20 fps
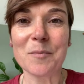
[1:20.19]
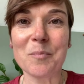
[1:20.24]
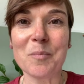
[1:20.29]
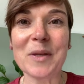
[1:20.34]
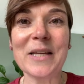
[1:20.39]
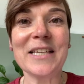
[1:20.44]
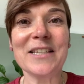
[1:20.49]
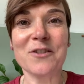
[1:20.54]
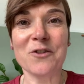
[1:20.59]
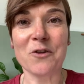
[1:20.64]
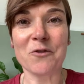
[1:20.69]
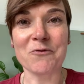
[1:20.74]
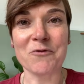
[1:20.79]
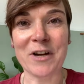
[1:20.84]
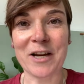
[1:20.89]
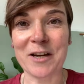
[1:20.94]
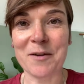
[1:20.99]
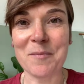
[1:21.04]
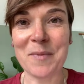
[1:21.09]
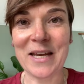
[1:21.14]
please don't
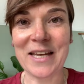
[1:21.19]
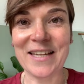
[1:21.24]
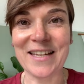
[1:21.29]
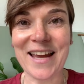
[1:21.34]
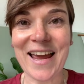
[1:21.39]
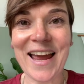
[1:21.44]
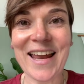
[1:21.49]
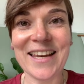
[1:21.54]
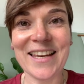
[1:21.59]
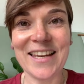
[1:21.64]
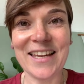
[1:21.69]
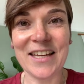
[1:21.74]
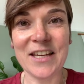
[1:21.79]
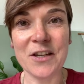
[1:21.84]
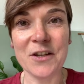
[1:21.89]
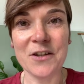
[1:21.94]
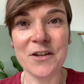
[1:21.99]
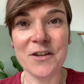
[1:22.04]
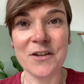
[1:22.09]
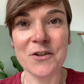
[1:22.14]
recommend any
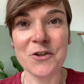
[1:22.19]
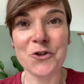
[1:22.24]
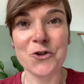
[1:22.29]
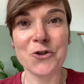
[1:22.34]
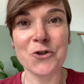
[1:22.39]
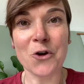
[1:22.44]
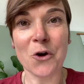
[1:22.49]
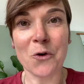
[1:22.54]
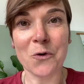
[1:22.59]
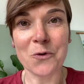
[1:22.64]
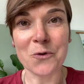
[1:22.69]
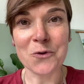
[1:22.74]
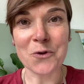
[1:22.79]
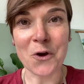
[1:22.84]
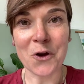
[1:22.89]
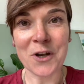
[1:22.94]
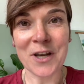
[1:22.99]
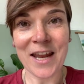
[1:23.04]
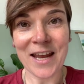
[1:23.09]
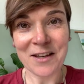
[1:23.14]
shows
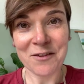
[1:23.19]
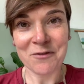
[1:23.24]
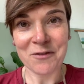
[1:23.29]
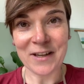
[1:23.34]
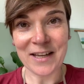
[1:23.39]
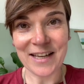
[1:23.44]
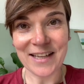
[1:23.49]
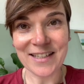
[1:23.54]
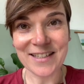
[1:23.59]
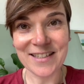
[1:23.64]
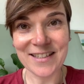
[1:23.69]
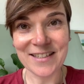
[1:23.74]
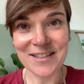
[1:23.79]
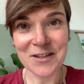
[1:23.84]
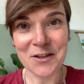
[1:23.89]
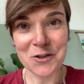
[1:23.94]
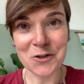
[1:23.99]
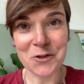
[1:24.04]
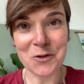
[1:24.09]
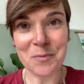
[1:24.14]
on Netflix
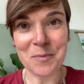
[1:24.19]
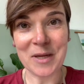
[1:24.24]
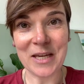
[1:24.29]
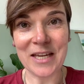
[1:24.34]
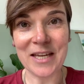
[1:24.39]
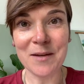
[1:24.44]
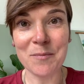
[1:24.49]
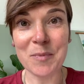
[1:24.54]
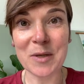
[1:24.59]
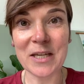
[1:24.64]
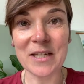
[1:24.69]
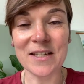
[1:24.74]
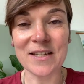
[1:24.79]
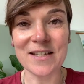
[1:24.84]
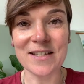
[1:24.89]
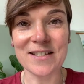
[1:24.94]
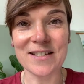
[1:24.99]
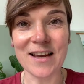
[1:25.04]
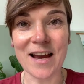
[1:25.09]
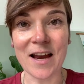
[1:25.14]
to me
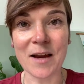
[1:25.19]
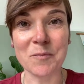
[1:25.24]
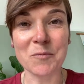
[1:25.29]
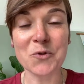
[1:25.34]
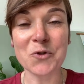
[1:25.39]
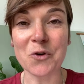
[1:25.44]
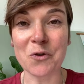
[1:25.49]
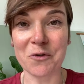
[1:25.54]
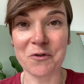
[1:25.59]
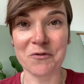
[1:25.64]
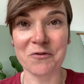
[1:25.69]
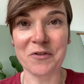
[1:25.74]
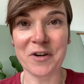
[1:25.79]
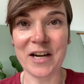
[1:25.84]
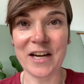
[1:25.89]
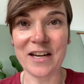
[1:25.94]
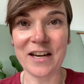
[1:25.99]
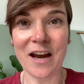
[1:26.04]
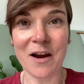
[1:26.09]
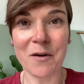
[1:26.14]
because I'm so
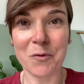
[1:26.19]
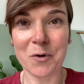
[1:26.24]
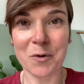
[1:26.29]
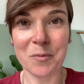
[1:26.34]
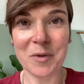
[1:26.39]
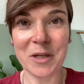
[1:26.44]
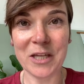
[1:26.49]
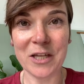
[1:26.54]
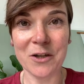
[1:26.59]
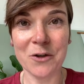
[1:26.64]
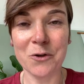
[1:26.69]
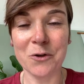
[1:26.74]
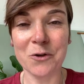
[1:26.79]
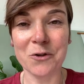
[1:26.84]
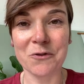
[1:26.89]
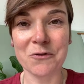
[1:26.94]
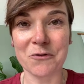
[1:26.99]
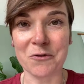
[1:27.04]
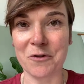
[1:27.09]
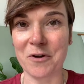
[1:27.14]
afraid I will be
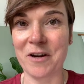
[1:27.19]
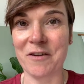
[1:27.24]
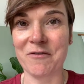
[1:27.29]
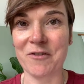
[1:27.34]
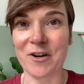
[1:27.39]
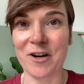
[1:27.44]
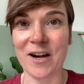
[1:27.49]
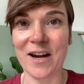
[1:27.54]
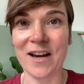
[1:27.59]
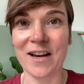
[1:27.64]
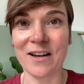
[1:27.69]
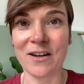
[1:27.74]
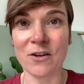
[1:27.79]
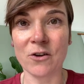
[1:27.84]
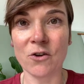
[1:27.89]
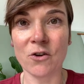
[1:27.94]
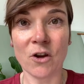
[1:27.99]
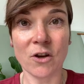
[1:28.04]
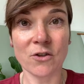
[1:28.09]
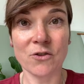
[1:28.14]
hooked forever and
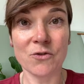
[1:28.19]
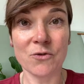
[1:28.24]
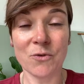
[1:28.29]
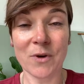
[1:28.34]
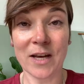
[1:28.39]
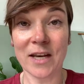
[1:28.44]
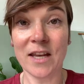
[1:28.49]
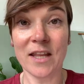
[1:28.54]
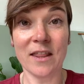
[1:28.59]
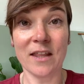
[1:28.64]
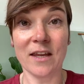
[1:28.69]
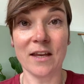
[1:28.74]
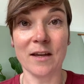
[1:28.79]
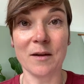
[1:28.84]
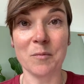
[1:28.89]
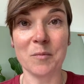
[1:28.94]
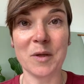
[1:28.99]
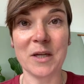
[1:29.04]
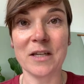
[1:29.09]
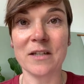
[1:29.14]
not do
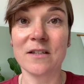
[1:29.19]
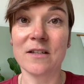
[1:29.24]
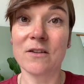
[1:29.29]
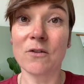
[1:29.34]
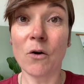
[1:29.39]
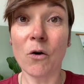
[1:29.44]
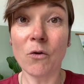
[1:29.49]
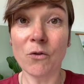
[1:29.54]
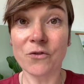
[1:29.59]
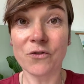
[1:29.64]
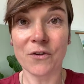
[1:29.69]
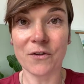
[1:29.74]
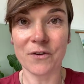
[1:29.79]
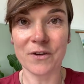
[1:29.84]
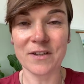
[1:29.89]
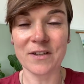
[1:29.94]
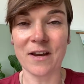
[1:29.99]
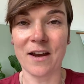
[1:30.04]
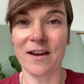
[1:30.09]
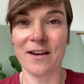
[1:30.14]
anything because it also
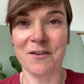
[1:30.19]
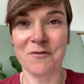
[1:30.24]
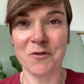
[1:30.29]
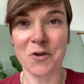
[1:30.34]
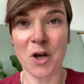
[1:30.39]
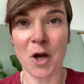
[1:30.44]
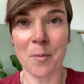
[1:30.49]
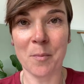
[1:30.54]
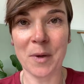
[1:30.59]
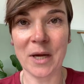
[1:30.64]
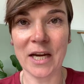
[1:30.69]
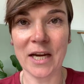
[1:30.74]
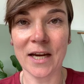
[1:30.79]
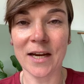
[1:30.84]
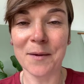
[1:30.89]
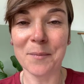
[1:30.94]
is kind of numbing.